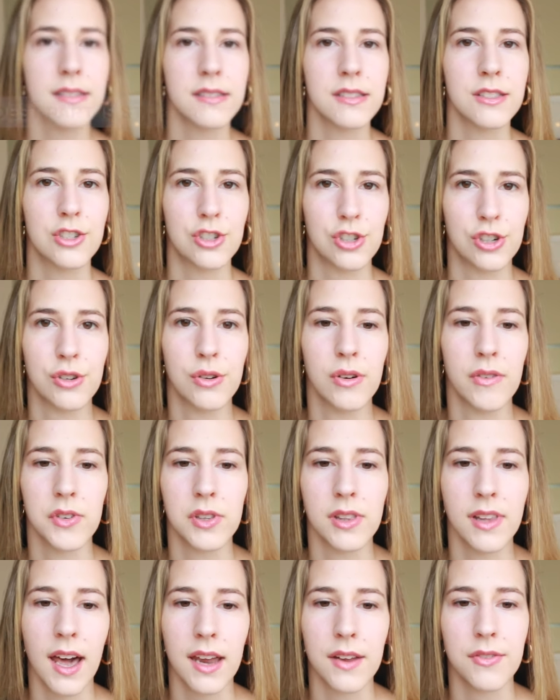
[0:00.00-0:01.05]
this is true of a
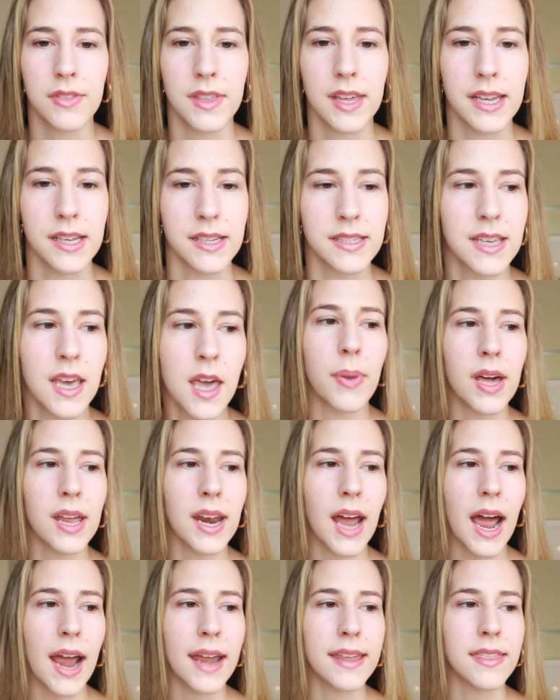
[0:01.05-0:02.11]
lot of things, but
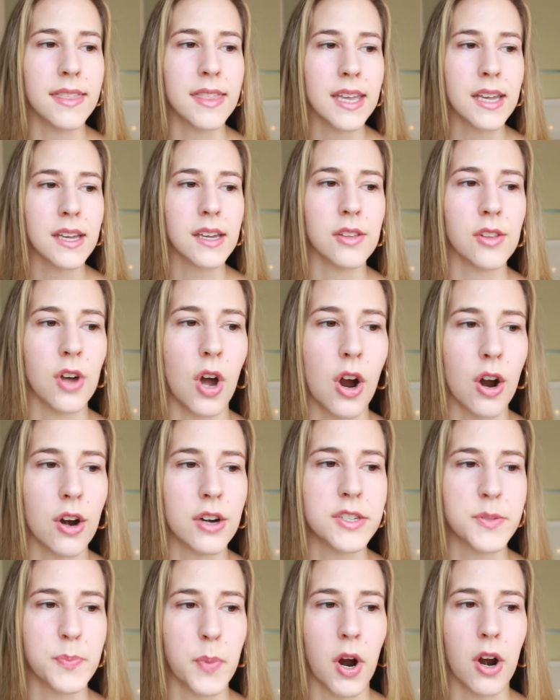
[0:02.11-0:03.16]
I think the
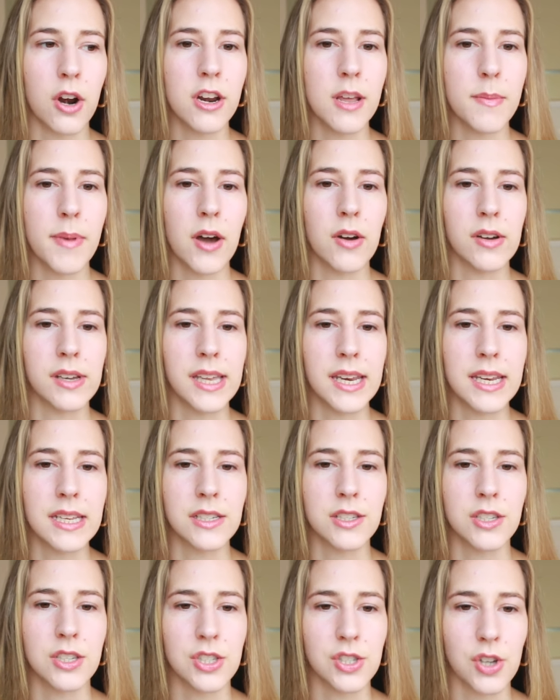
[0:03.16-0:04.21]
hardest part about getting
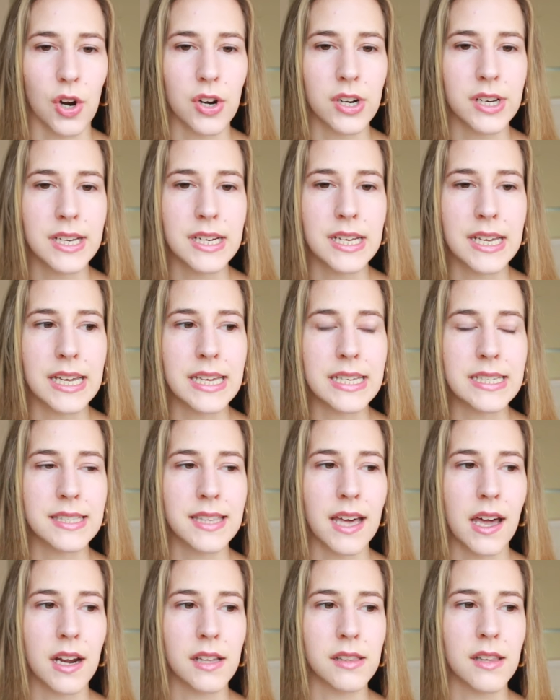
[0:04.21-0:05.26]
started is
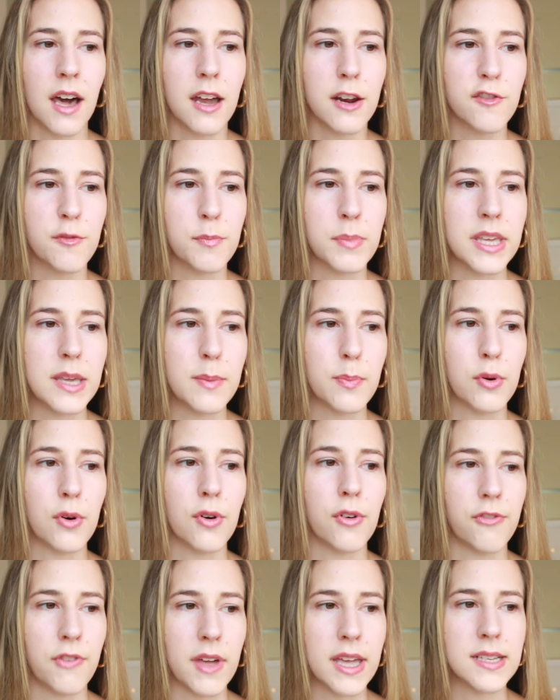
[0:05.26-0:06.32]
that a lot of people
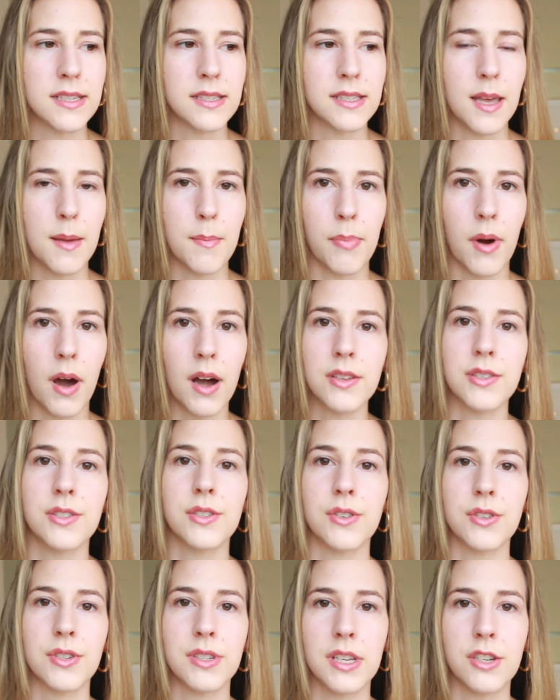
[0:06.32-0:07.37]
face
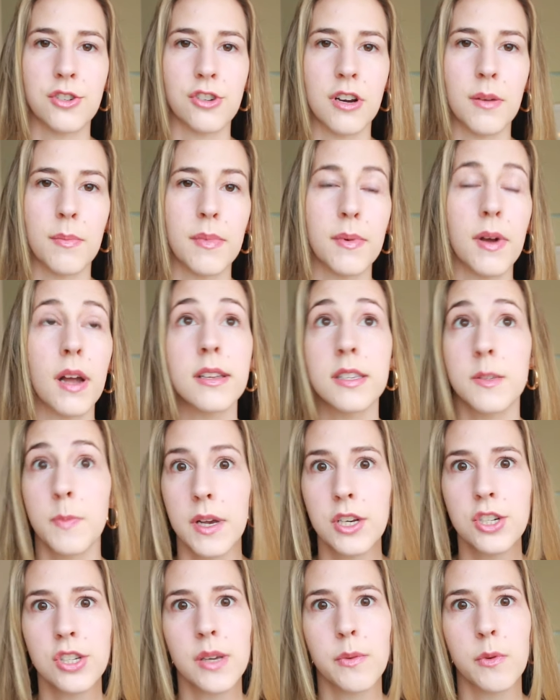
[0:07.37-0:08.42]
imposter syndrome,
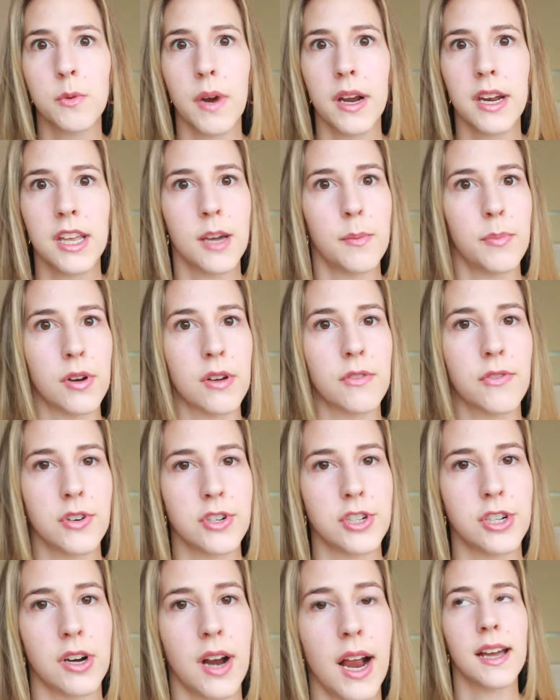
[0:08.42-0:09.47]
especially when writing a book for
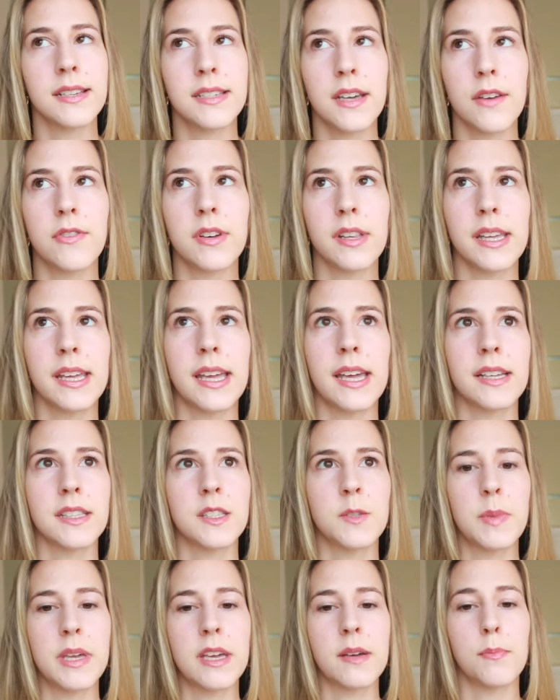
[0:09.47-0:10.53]
sure. I definitely can
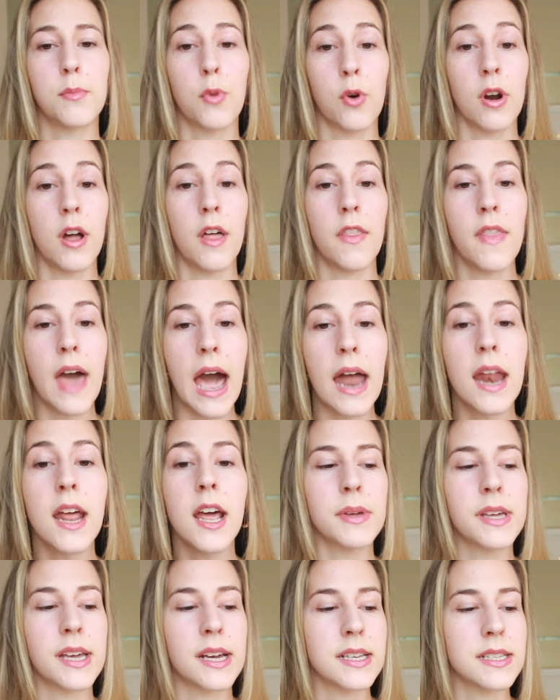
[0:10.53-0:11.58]
speak more on that
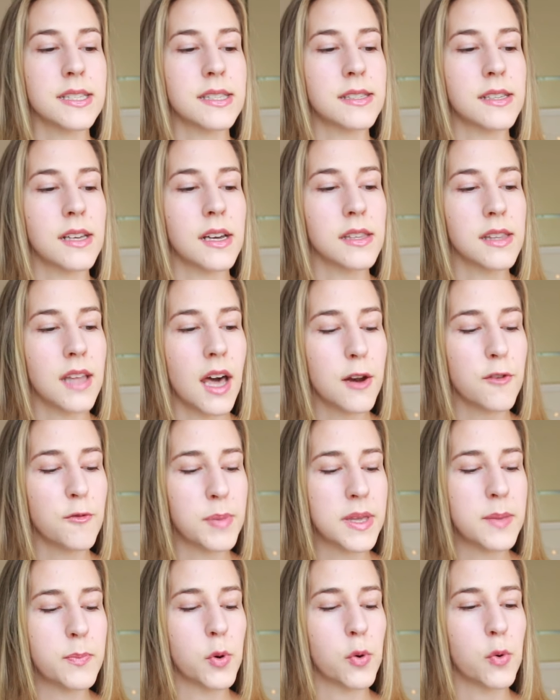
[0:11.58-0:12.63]
because a lot of
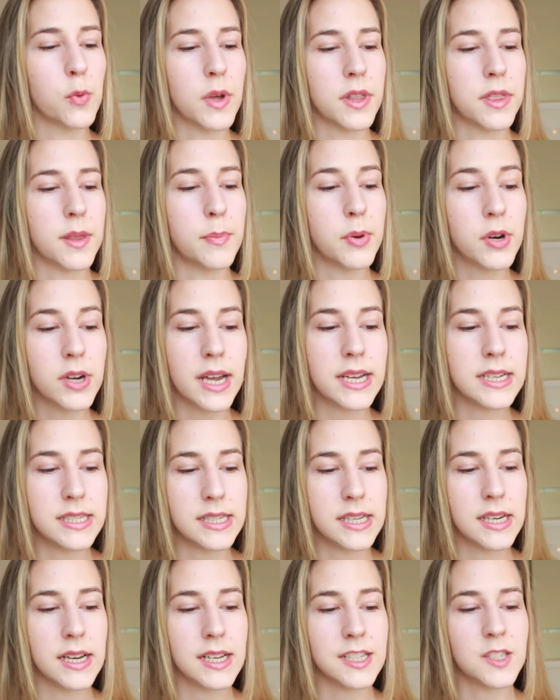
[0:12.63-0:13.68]
people with a book
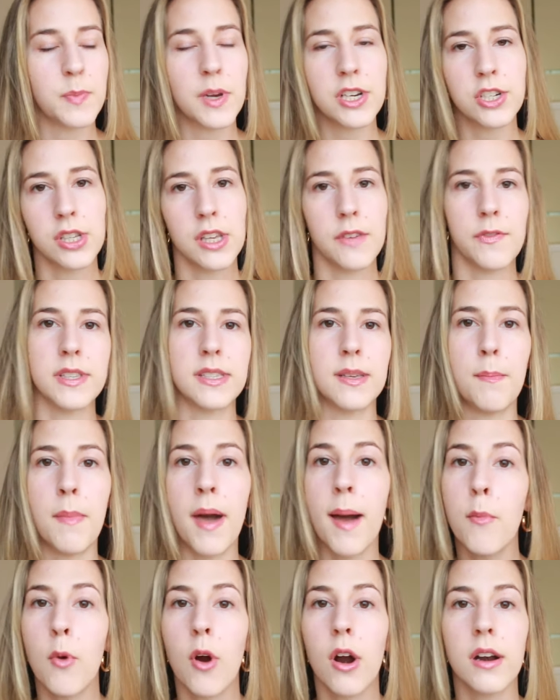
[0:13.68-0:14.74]
idea, especially if it's a
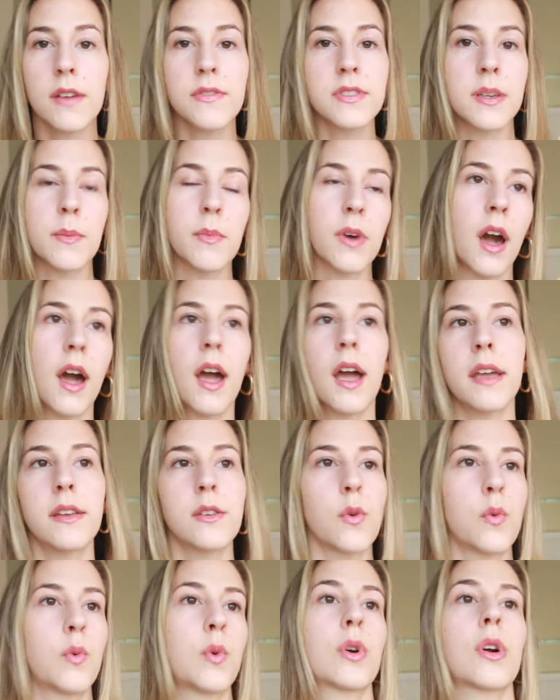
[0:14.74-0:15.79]
memoir of some kind
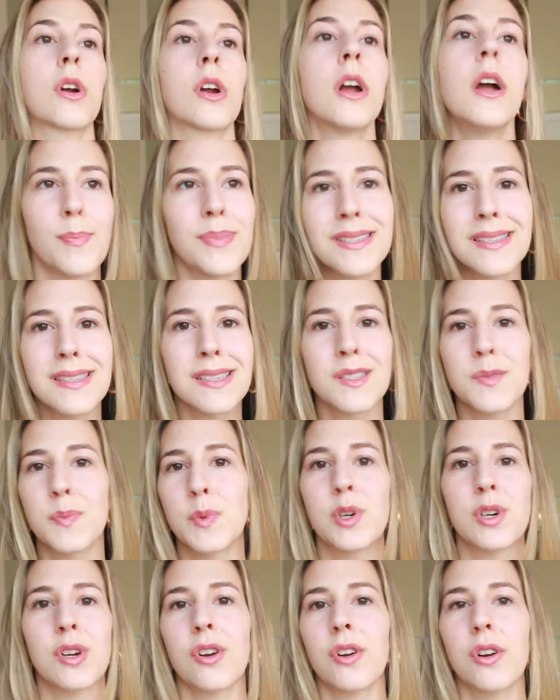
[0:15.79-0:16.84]
or business
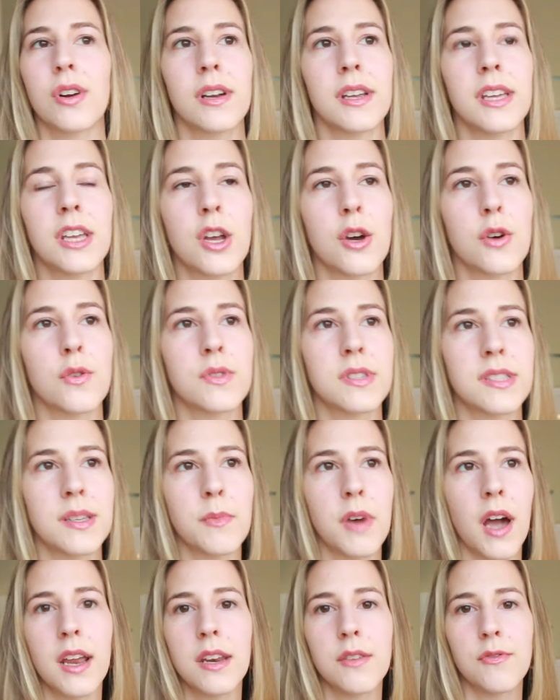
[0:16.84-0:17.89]
book or, you know, some
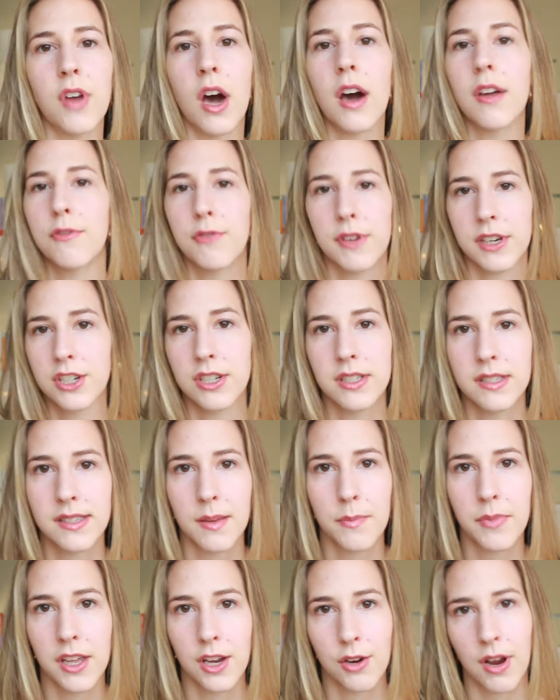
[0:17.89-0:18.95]
kind of nonfiction,
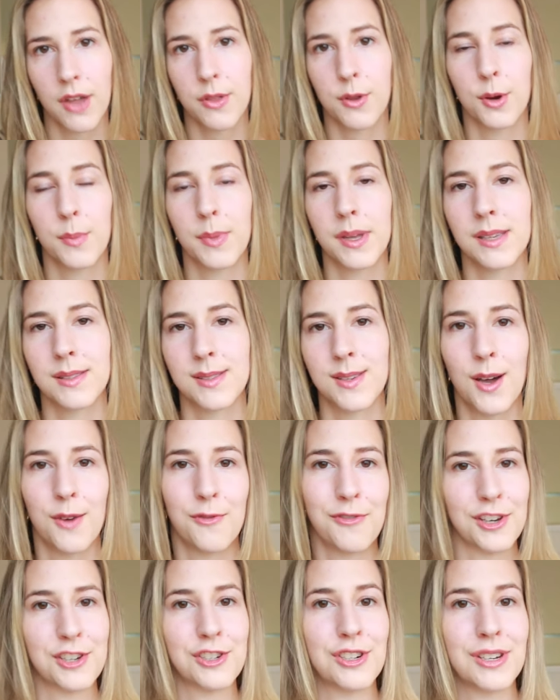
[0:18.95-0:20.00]
something or other, because
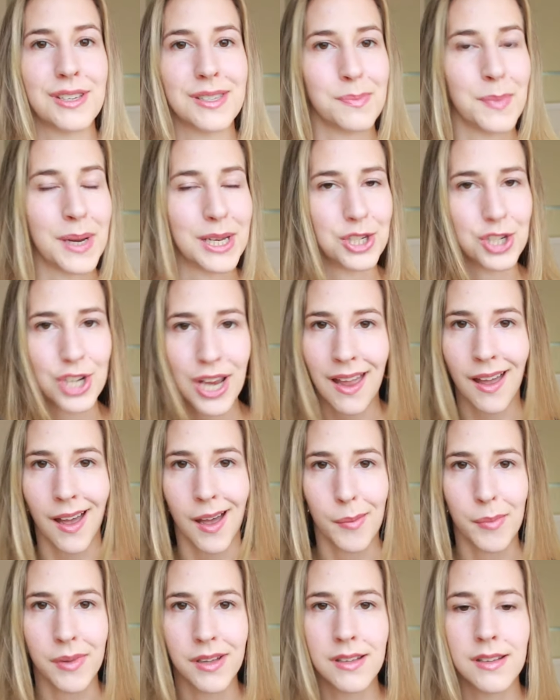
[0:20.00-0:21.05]
nonfiction is my
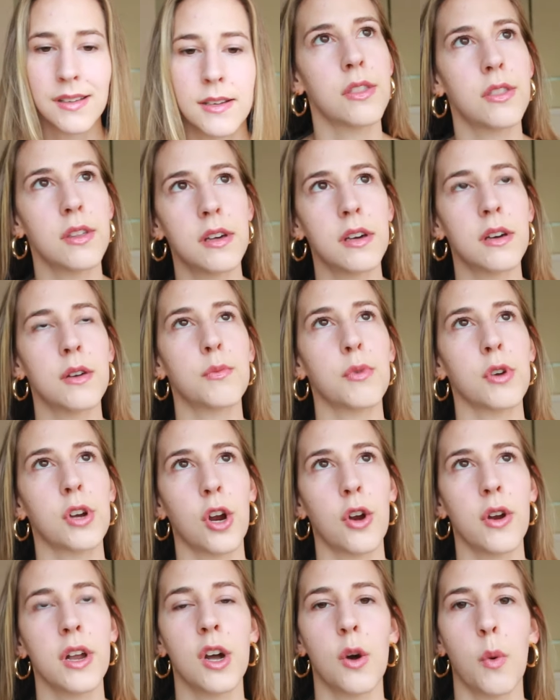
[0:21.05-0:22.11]
jam, the
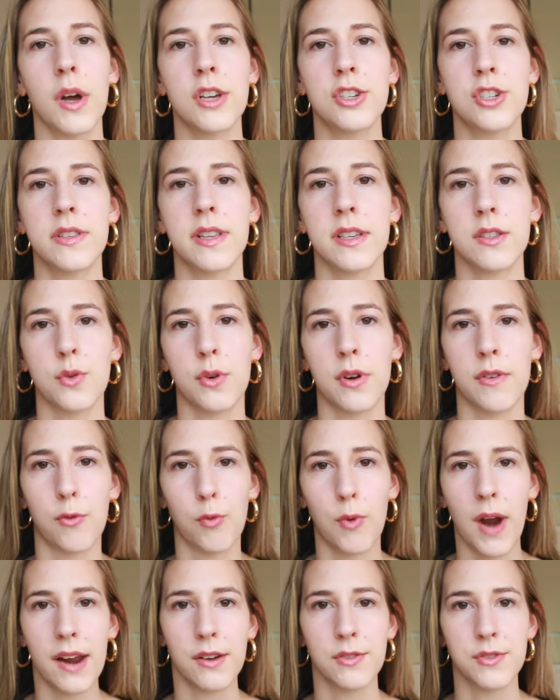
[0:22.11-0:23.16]
recurring question that sort of
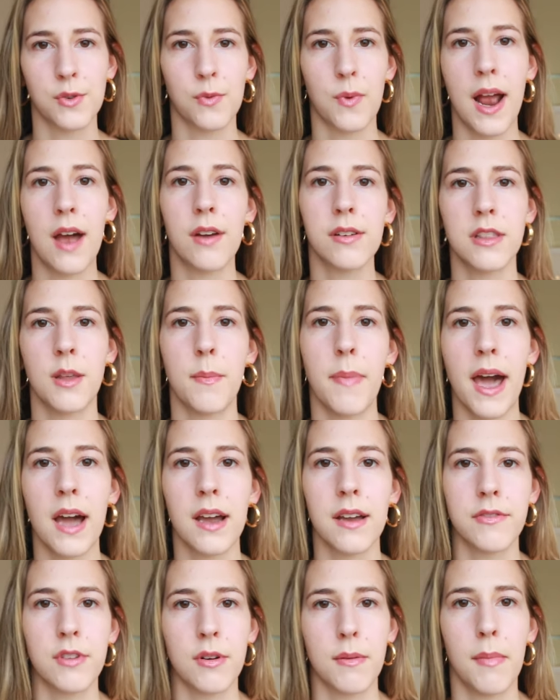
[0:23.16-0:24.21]
rattles around in the back
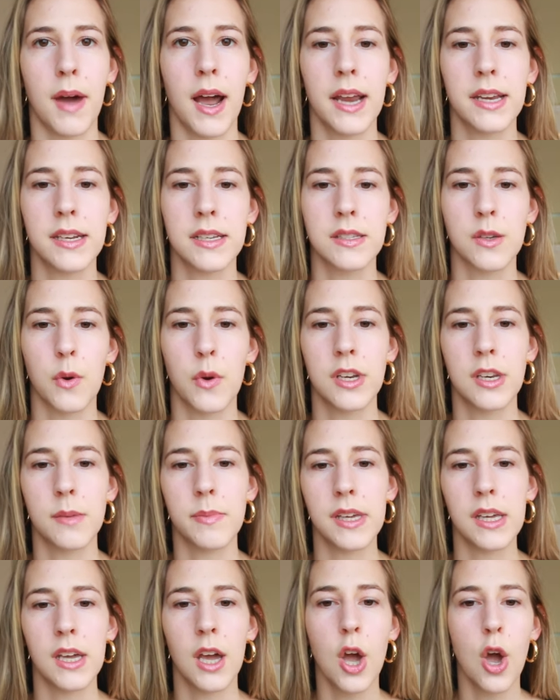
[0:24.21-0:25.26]
of their mind is going to
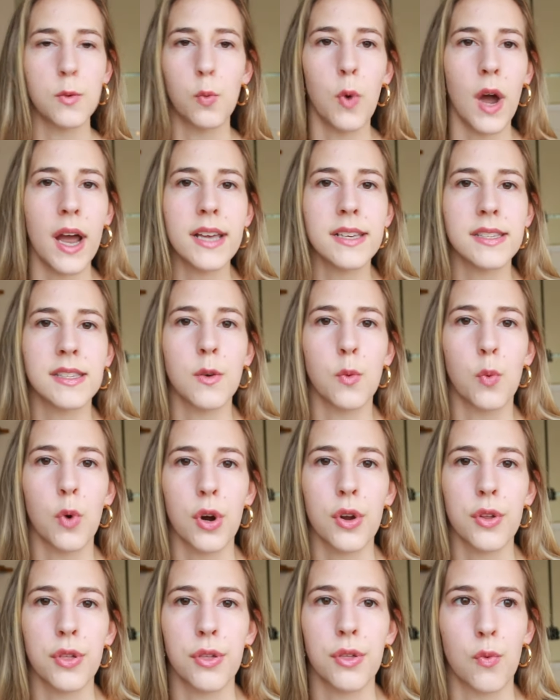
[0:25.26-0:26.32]
be, why is it
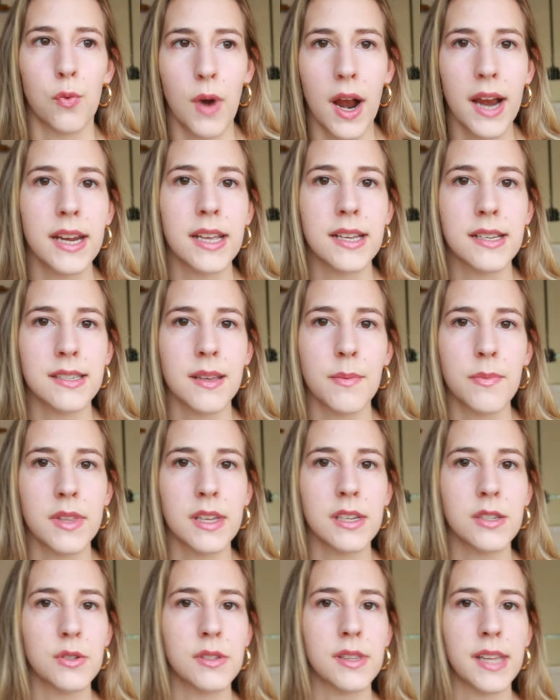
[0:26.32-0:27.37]
worth writing
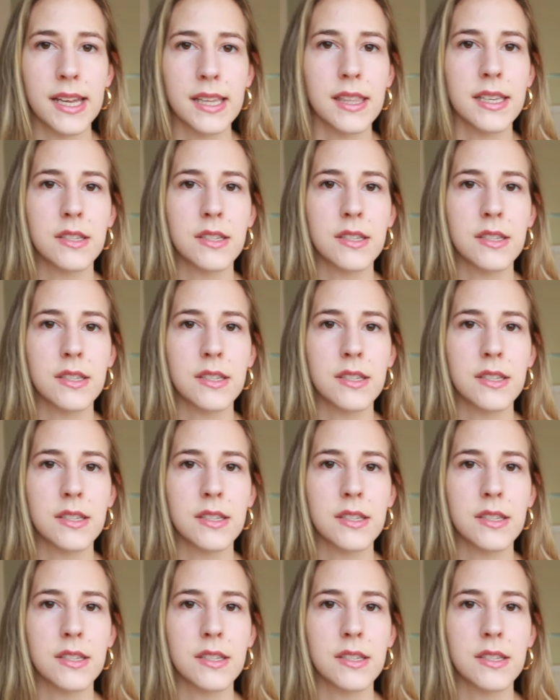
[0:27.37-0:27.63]
something like